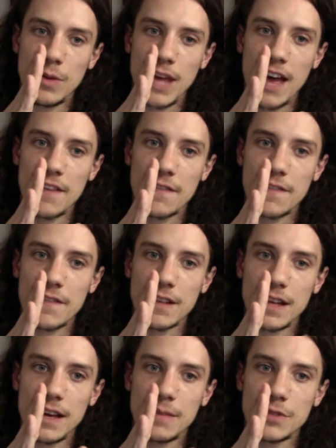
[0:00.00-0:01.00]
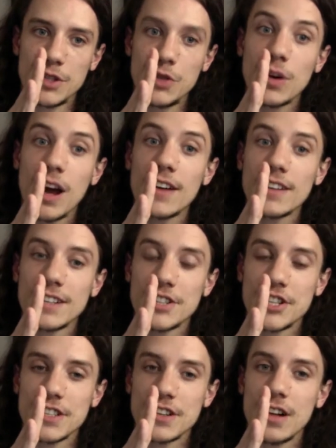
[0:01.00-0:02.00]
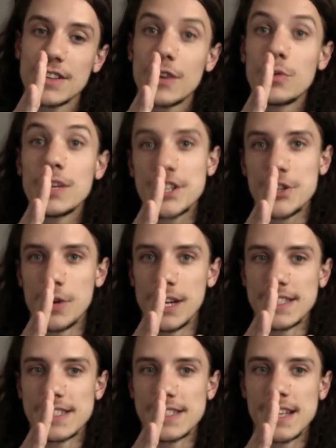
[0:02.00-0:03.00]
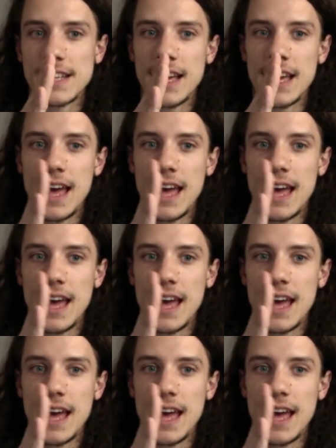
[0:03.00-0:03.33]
we have two cartilages called arytenoids.